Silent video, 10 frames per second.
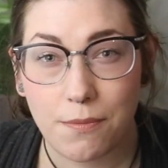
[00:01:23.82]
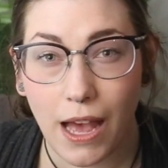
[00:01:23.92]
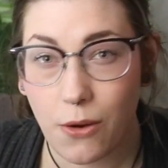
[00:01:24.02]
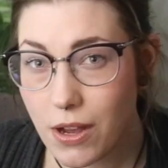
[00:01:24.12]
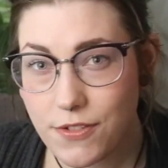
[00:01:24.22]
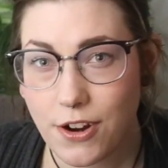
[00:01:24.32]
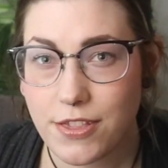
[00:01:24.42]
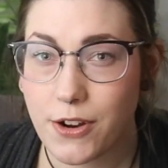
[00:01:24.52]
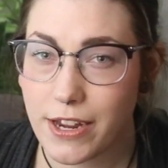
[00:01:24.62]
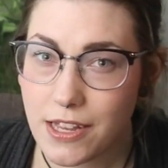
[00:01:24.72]
However,
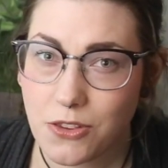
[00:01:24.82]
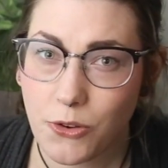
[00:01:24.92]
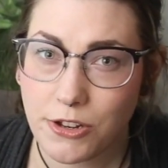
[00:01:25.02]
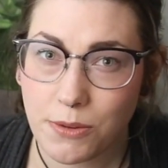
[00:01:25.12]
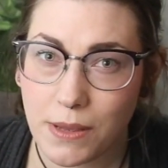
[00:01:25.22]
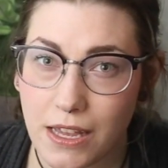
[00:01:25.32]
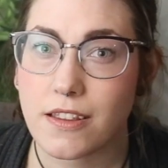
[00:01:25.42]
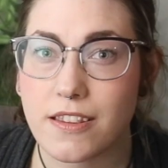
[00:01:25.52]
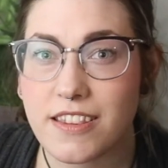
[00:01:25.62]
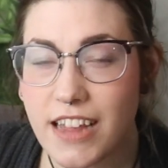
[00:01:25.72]
there is going to be
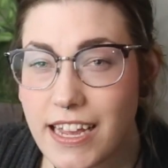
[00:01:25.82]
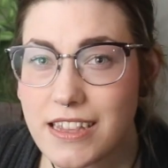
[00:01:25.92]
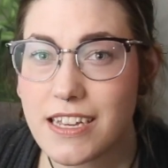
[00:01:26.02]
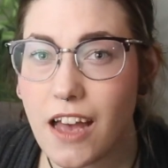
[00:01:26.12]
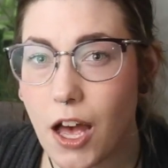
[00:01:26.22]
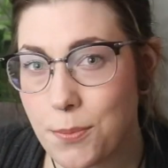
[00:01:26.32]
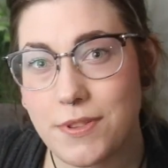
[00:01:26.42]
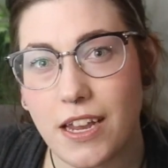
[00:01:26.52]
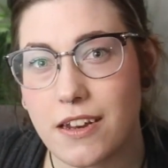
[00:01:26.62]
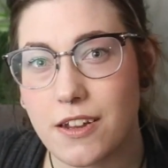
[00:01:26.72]
slightly
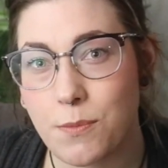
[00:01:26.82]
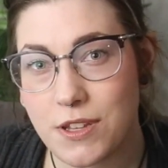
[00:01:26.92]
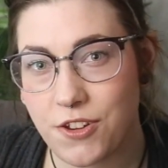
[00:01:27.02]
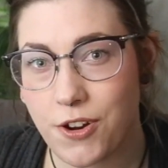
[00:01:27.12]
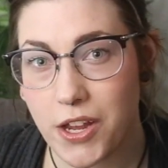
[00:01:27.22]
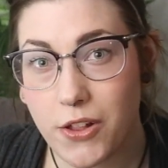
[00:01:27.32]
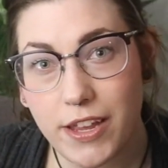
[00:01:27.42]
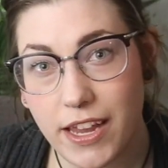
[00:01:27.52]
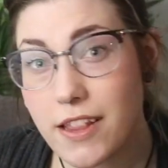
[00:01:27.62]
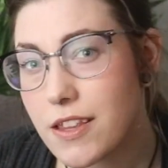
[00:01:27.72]
updated material
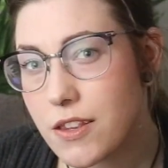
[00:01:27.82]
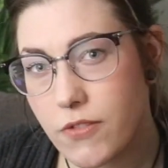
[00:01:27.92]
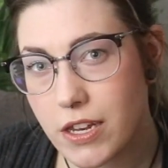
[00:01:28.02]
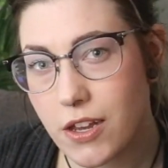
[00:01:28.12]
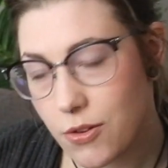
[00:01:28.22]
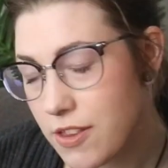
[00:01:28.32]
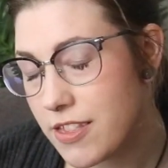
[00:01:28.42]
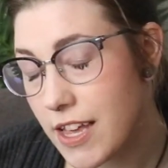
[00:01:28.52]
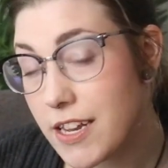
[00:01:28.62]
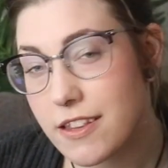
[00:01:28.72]
in these videos
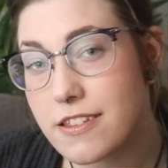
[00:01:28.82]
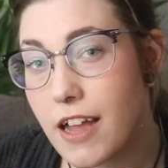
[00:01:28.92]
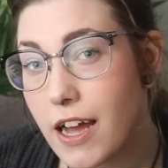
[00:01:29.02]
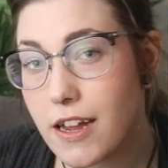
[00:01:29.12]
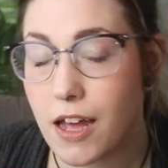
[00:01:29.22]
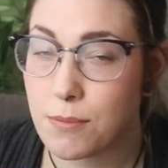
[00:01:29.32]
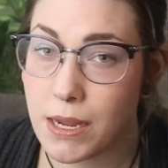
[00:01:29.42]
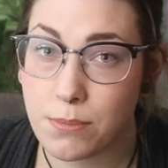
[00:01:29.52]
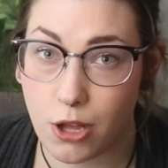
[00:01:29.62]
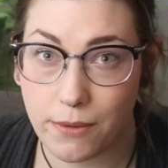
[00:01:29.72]
that is not on
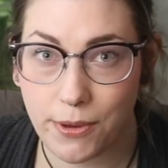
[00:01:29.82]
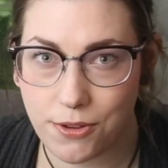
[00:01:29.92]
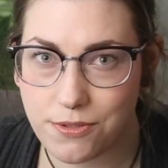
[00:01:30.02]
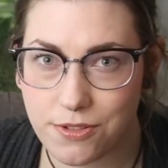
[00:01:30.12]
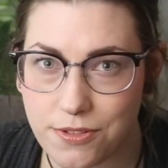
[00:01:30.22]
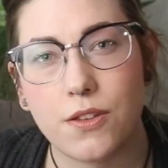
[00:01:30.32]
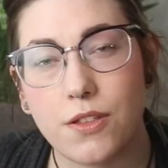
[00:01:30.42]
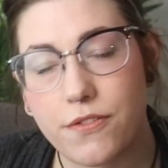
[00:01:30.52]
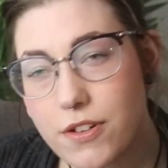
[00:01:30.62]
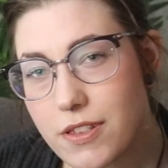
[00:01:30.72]
my blog posts. So
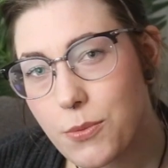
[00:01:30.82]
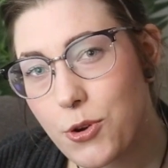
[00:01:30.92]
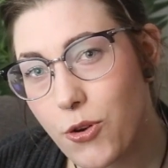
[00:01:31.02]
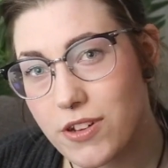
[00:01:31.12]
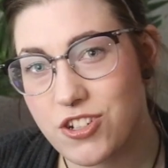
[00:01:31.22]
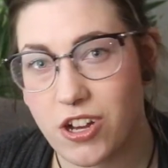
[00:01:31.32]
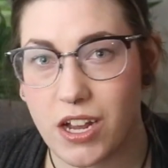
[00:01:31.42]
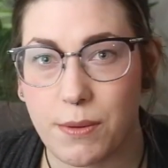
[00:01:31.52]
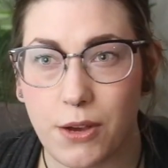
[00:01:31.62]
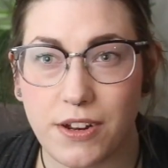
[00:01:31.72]
the first thing we're going to
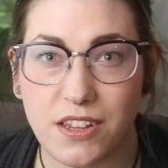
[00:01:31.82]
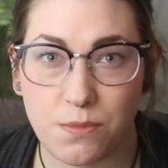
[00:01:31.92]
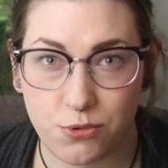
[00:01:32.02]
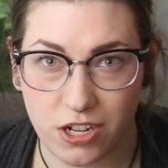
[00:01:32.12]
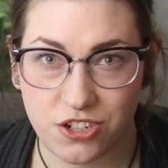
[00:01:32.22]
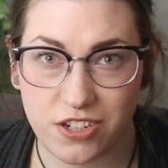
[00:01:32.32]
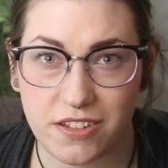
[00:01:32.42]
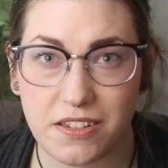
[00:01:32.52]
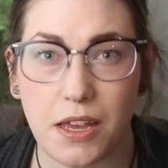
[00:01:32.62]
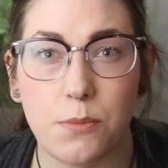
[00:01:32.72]
talk about is
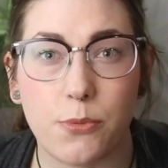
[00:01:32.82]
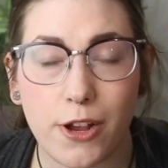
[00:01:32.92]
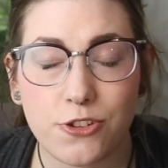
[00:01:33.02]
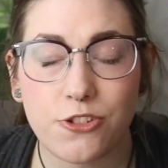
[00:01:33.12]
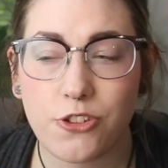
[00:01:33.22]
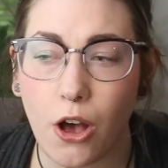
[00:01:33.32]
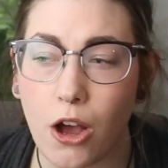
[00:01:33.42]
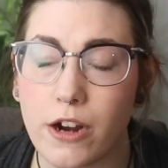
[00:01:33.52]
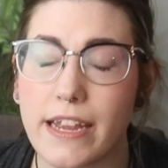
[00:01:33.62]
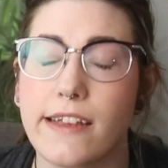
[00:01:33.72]
brushes, and brushes
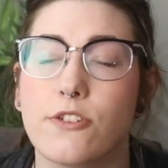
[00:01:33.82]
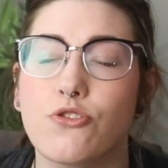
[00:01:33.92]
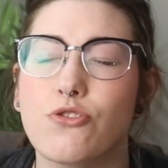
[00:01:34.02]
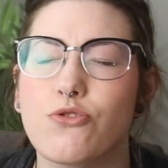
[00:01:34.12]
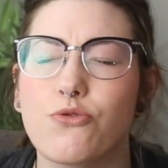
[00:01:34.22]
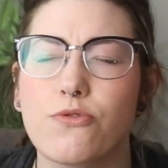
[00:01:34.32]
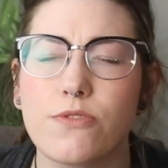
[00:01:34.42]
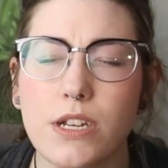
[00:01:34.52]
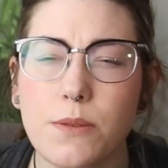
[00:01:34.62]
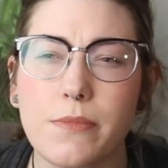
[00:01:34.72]
are
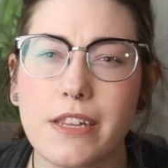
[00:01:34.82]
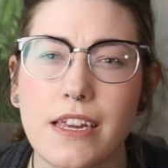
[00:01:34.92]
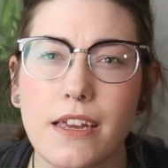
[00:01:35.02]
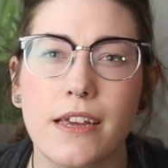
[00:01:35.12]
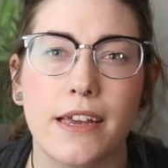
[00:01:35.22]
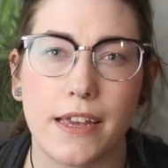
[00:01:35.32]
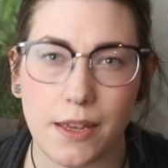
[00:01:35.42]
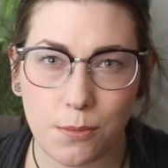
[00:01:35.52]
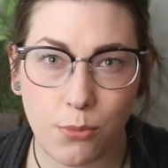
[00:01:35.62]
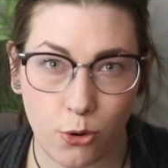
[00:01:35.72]
extremely
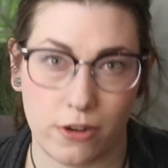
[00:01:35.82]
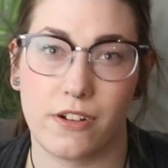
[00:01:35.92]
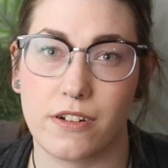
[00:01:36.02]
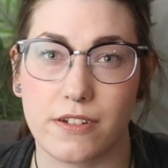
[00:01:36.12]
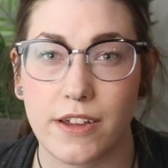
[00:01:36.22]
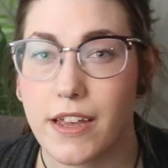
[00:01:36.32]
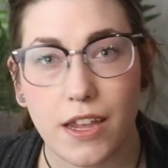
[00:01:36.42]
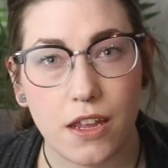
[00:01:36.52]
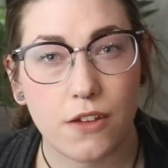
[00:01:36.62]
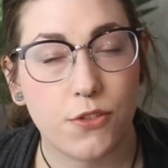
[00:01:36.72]
important.
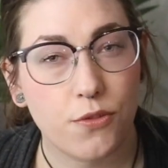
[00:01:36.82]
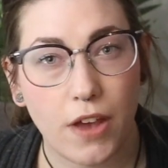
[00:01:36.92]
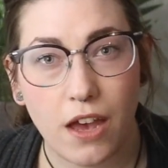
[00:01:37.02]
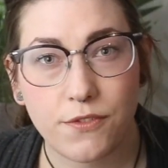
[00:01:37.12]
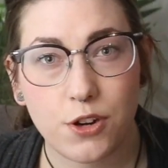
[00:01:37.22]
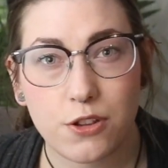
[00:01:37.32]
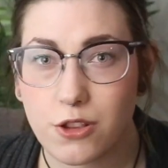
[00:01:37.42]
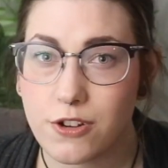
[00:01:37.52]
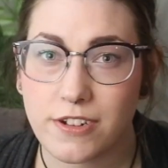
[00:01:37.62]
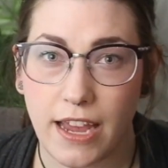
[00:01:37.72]
If you've ever
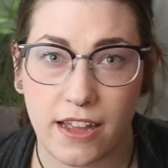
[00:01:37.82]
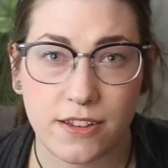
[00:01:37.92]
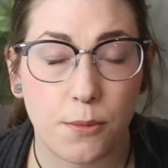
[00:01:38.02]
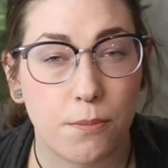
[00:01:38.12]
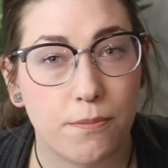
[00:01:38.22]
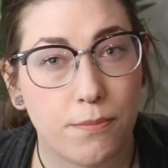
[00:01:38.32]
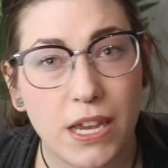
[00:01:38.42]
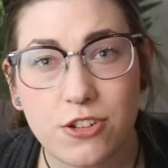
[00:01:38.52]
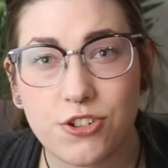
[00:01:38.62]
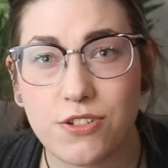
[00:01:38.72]
looked at
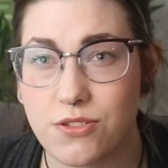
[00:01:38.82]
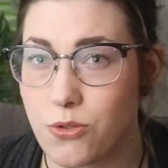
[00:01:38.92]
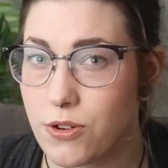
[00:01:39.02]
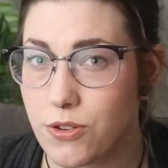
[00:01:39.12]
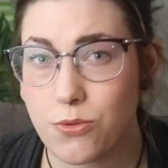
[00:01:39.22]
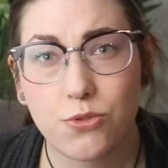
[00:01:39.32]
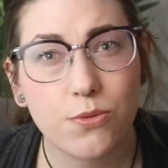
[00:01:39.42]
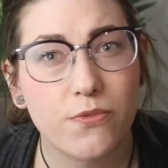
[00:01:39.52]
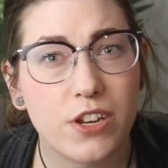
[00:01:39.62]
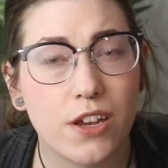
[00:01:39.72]
pictures or
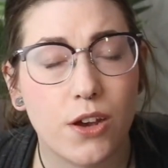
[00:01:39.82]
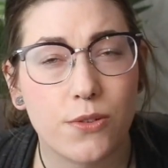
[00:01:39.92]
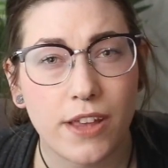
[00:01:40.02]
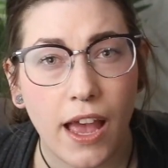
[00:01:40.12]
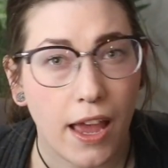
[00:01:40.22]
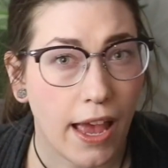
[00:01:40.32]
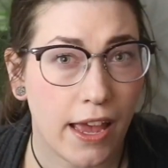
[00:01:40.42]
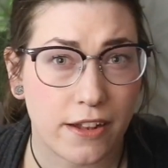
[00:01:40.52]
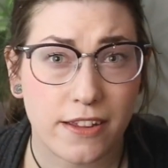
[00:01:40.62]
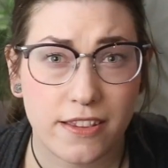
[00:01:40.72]
YouTube videos
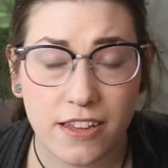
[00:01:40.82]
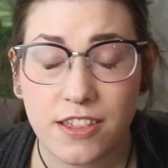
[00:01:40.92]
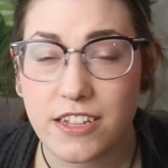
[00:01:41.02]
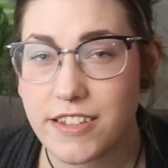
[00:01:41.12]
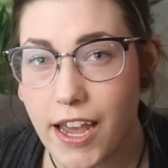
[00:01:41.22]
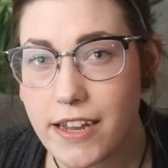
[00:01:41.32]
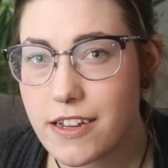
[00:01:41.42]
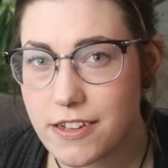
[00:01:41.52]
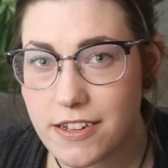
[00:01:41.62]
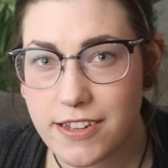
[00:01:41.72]
and seen the
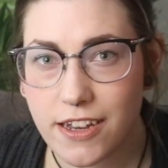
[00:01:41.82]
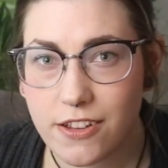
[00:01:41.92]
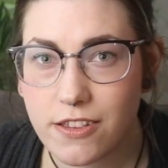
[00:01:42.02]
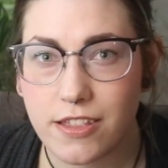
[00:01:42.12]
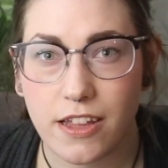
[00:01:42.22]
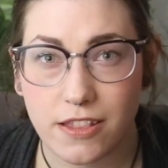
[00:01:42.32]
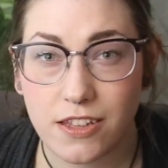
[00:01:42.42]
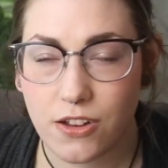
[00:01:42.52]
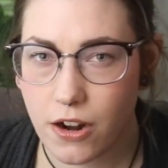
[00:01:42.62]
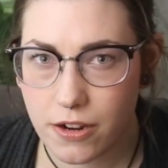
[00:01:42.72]
tiny details that
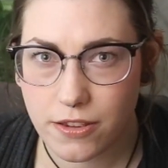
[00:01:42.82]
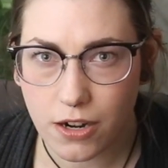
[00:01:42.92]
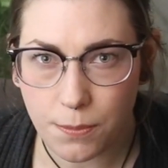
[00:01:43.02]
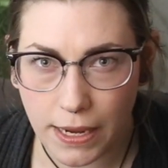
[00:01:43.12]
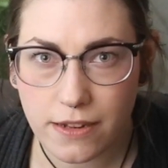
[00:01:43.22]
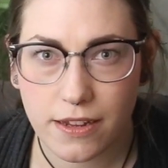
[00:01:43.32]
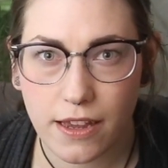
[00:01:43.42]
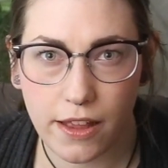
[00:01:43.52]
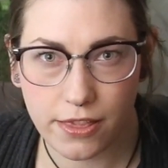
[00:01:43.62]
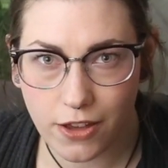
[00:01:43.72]
these artists are
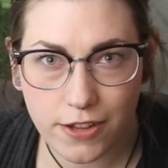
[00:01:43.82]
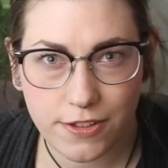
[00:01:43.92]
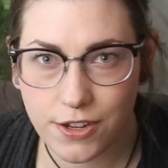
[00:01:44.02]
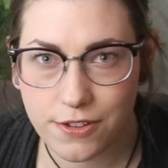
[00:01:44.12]
painting and thought to